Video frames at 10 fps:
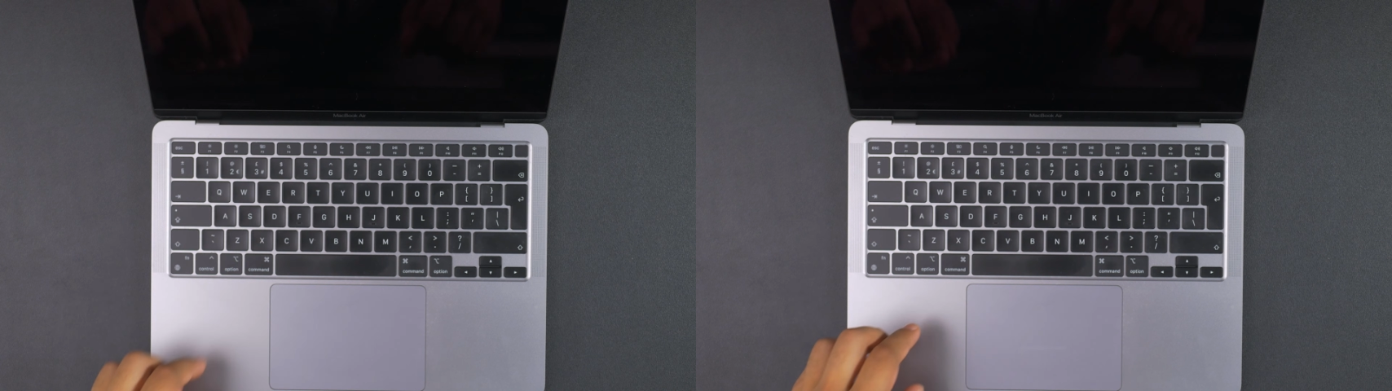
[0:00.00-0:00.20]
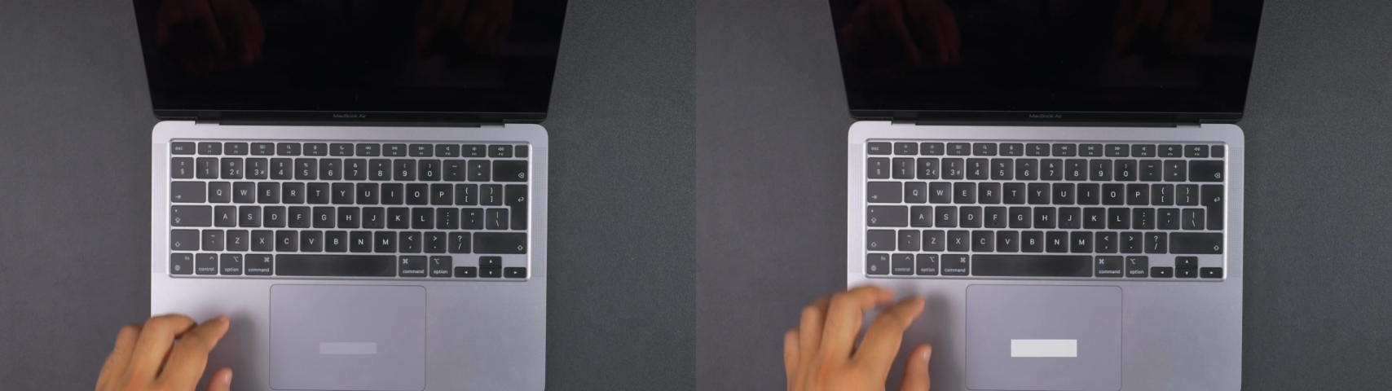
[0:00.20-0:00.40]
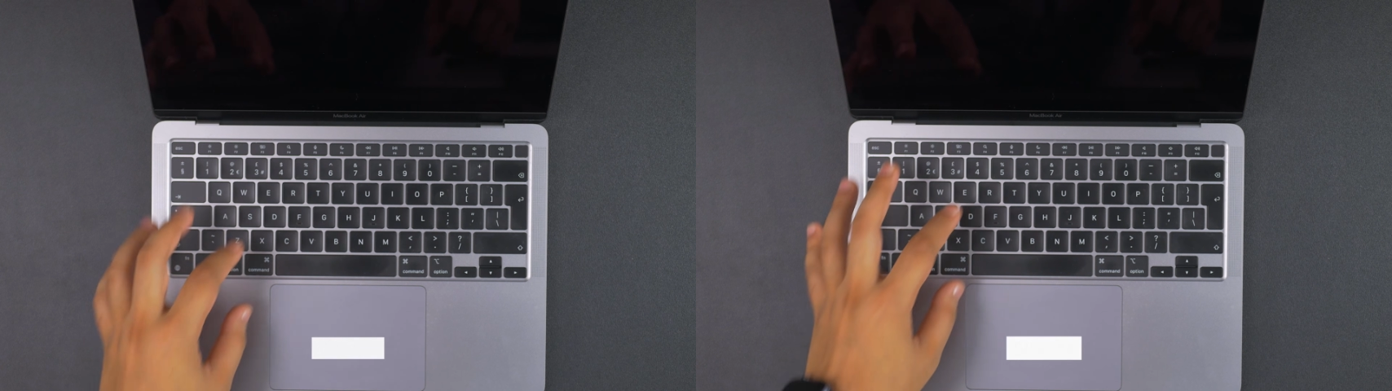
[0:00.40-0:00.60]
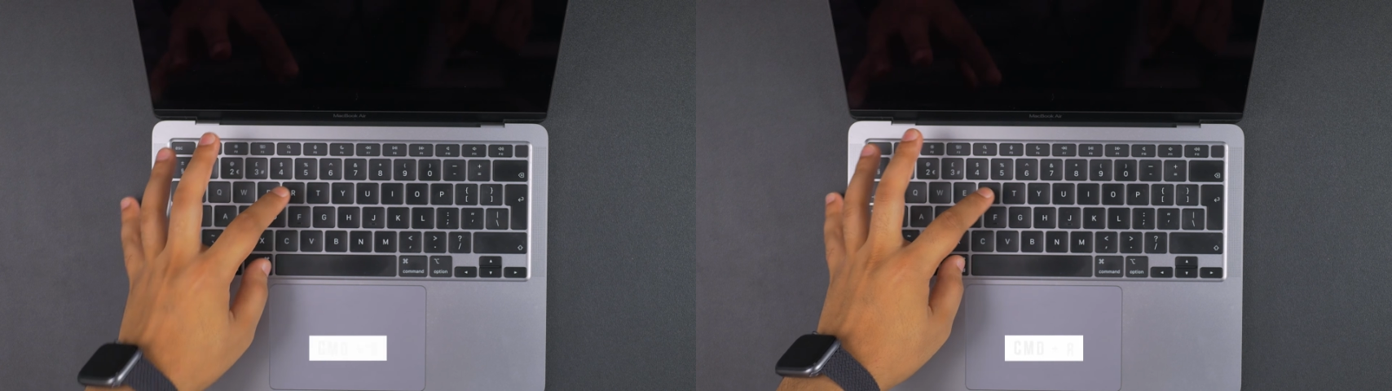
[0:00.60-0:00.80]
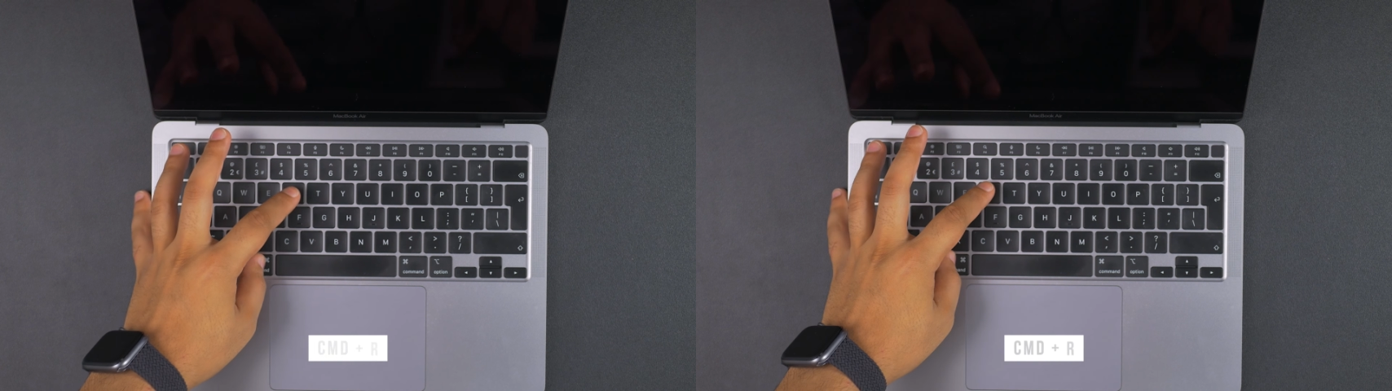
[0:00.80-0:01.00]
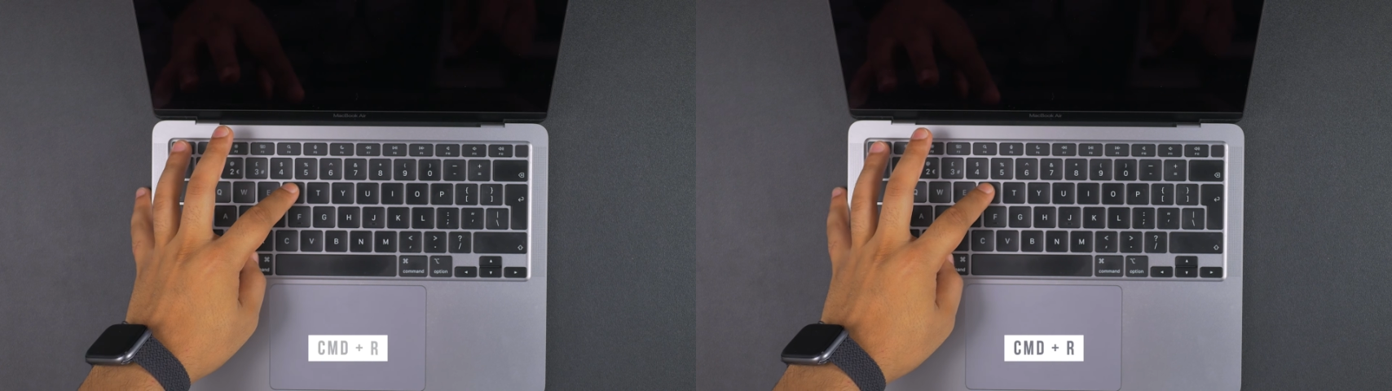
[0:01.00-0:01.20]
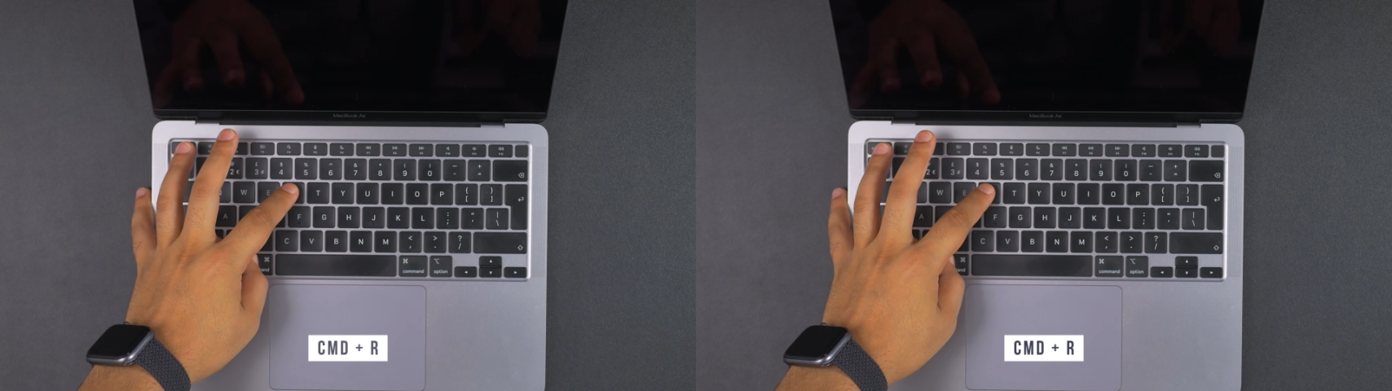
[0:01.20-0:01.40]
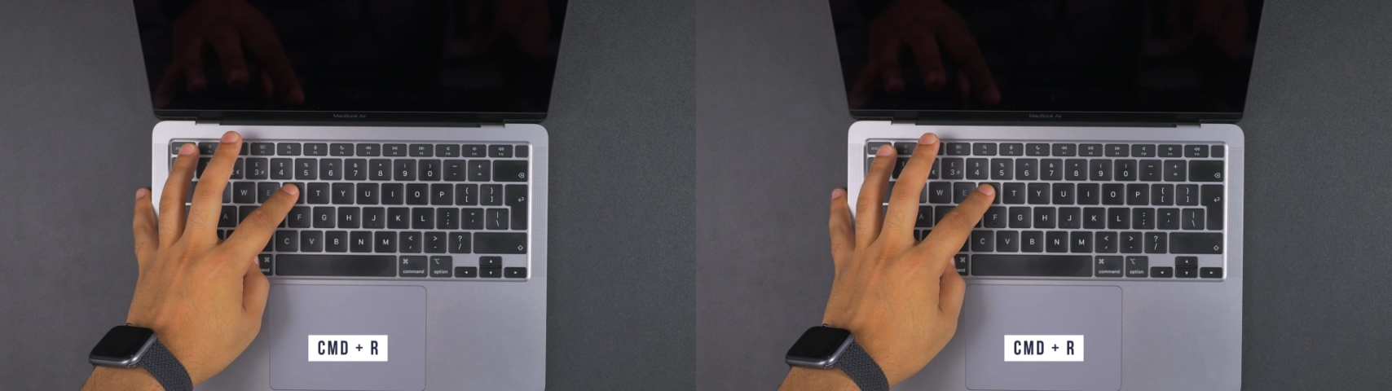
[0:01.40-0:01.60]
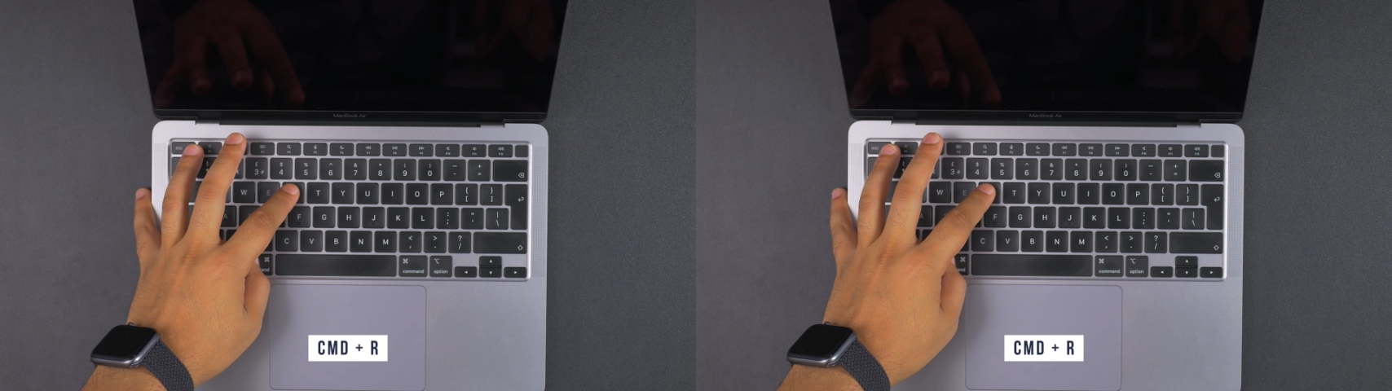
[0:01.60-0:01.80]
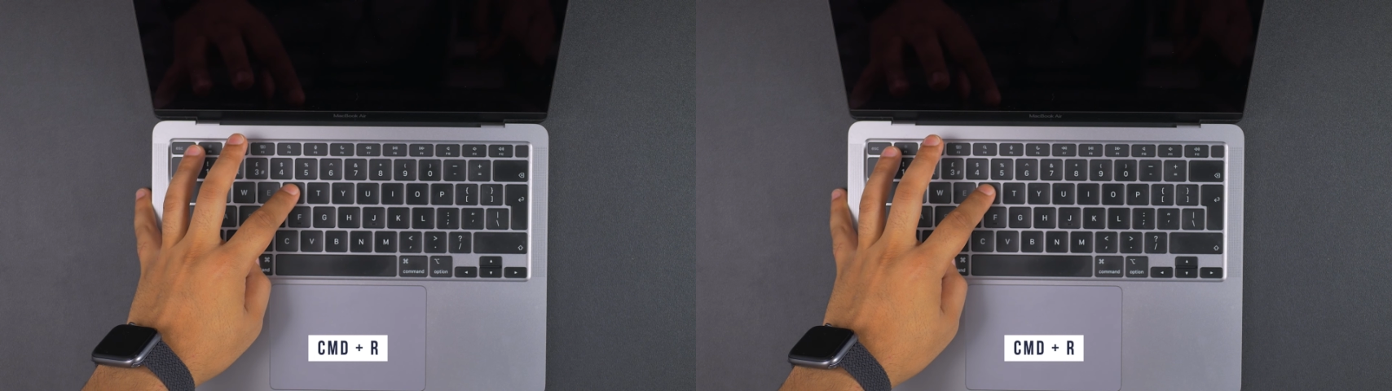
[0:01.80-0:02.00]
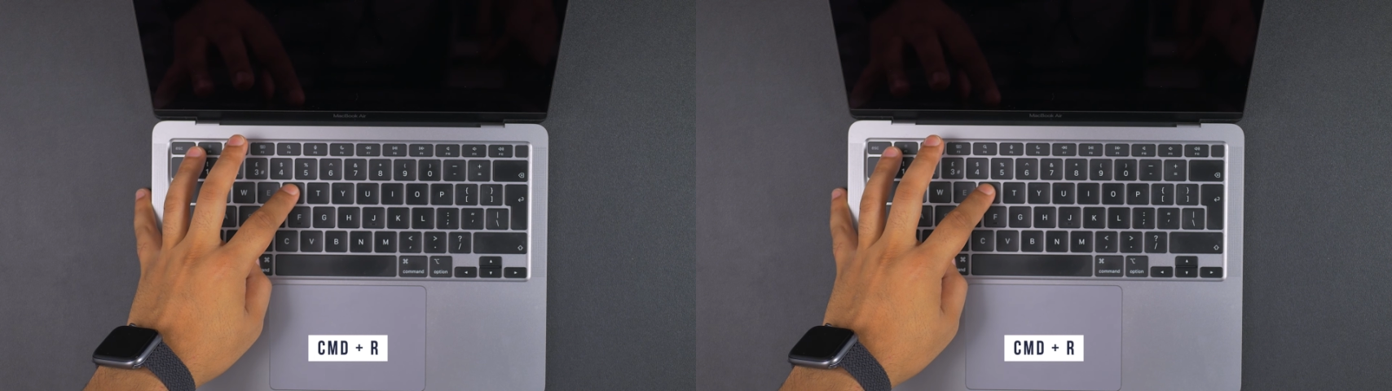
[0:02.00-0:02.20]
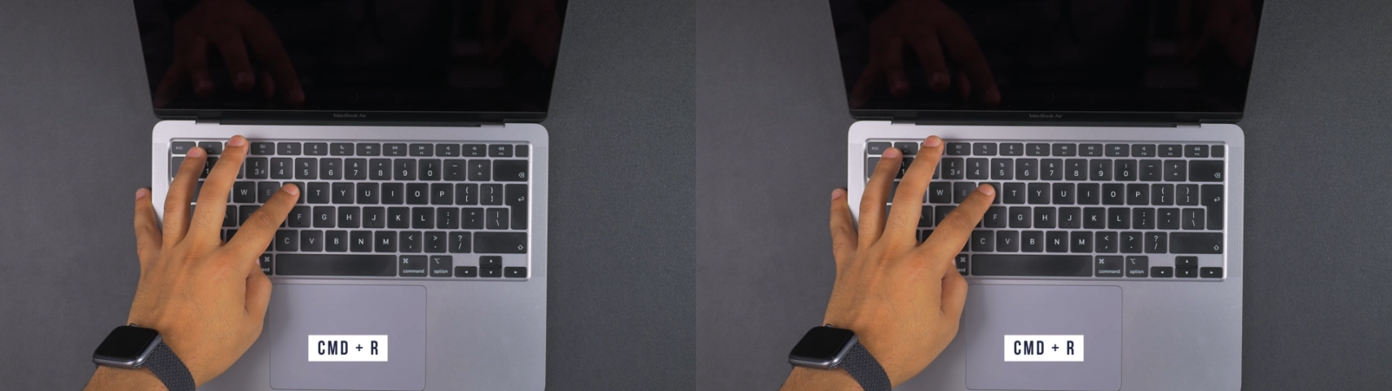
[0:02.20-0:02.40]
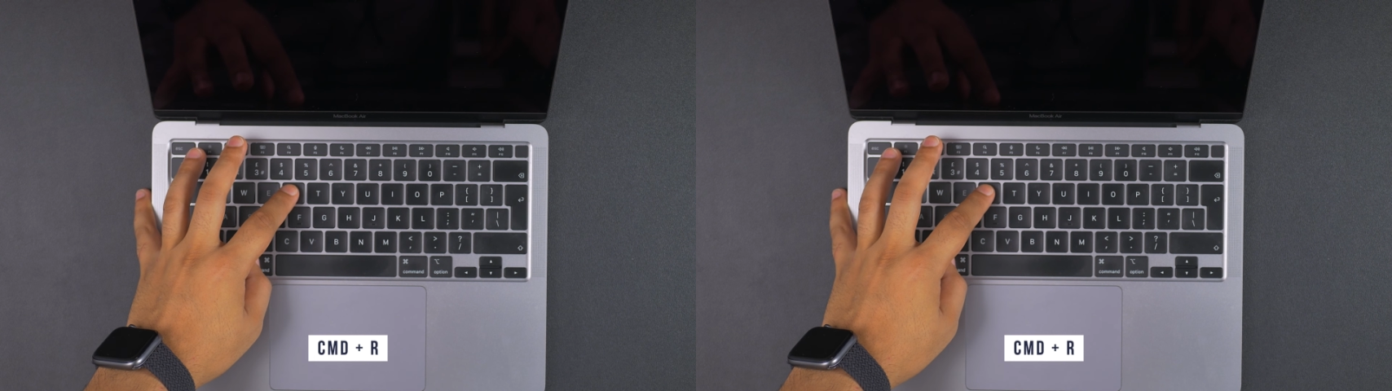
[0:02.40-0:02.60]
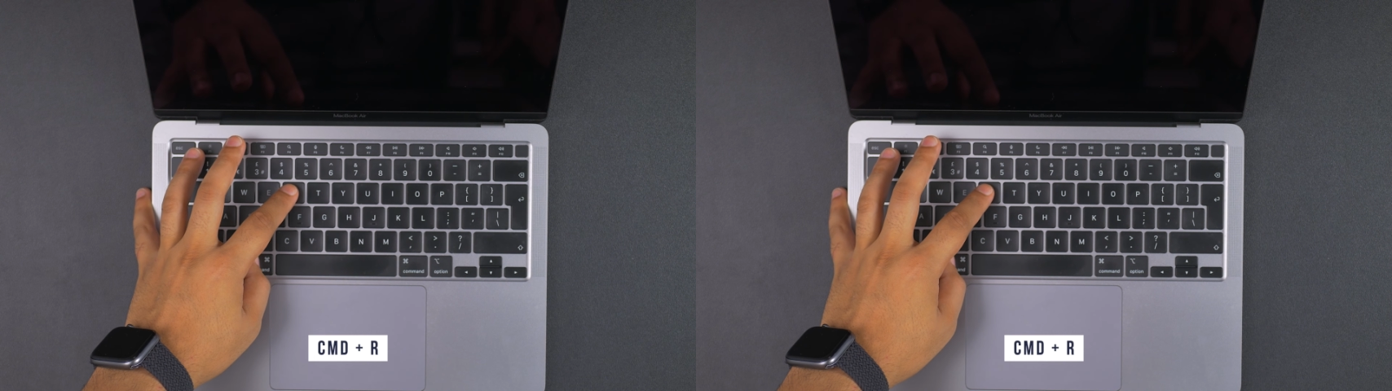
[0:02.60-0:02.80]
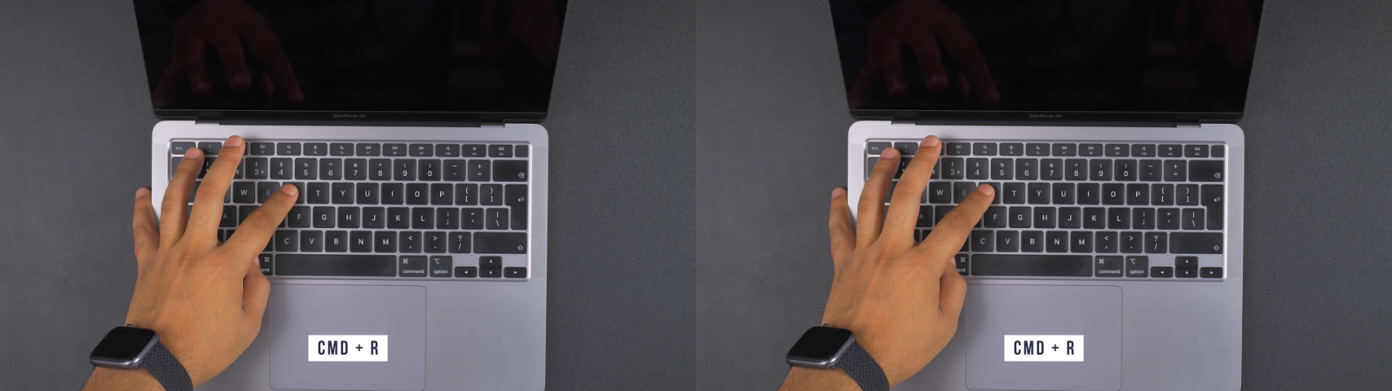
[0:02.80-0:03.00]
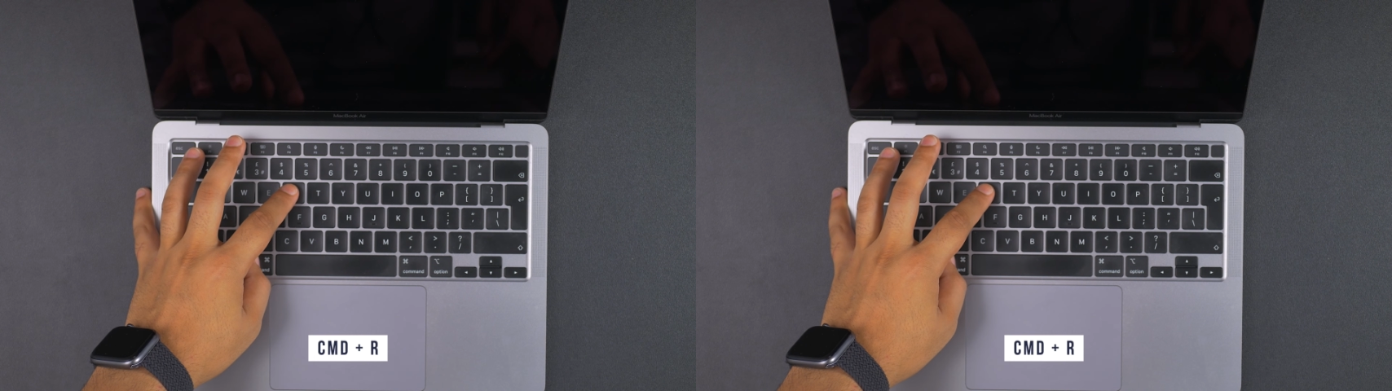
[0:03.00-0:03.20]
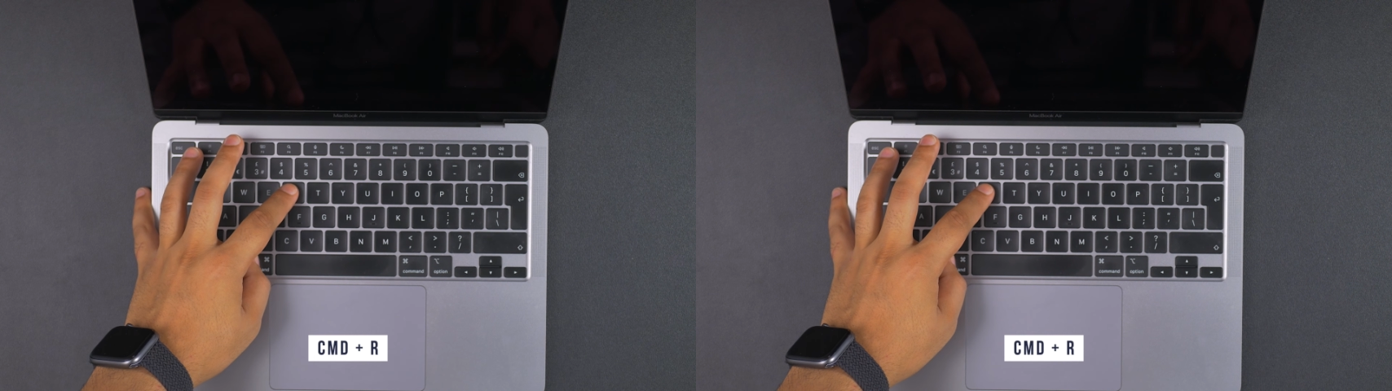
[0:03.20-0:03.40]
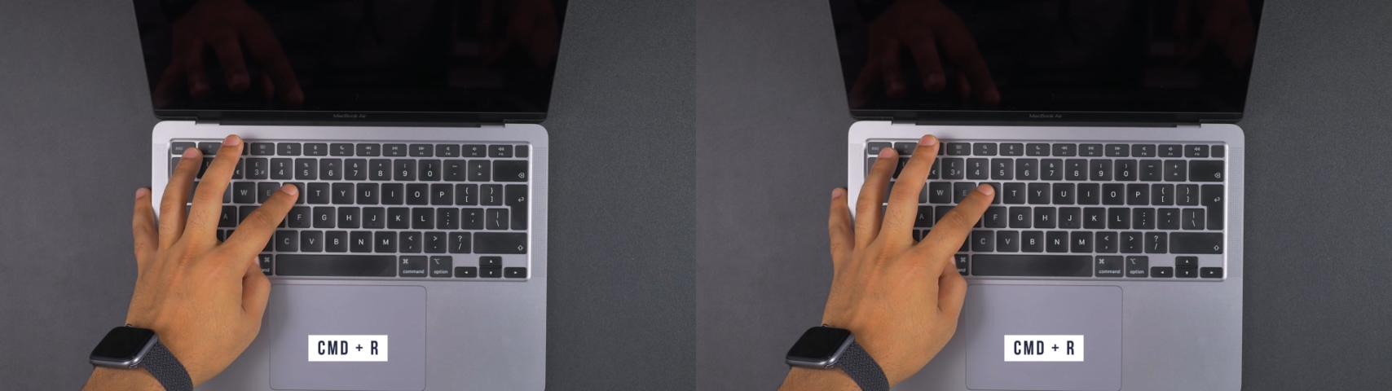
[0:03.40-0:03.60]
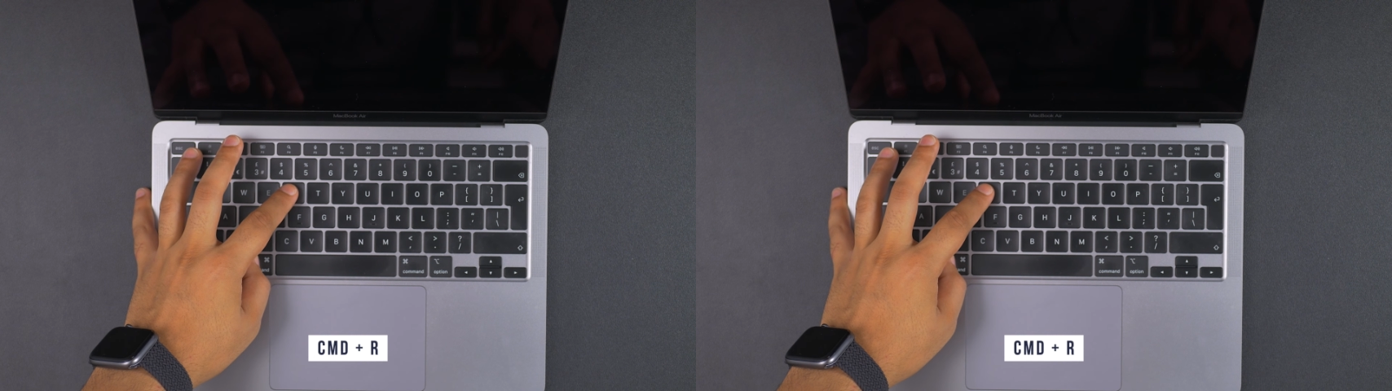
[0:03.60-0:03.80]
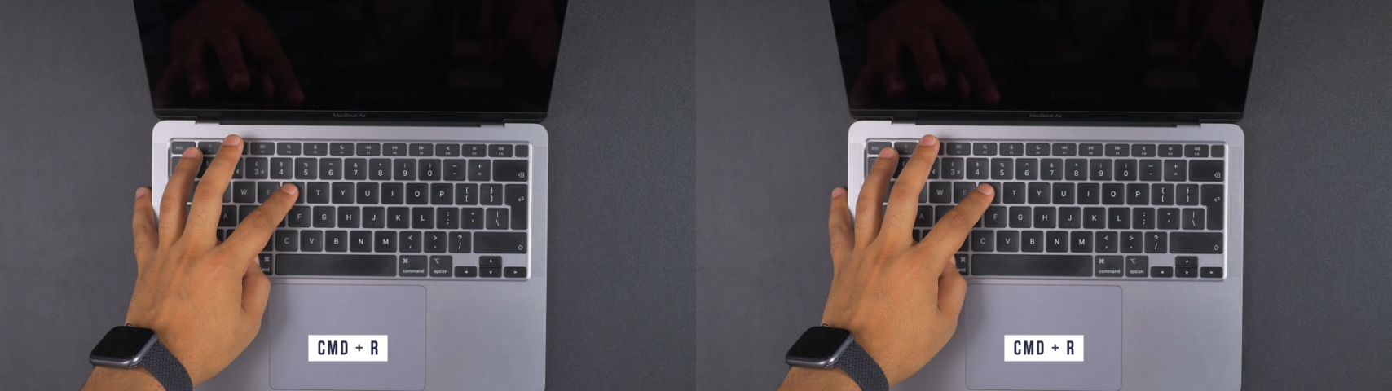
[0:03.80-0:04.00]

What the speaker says: (no speaker visible)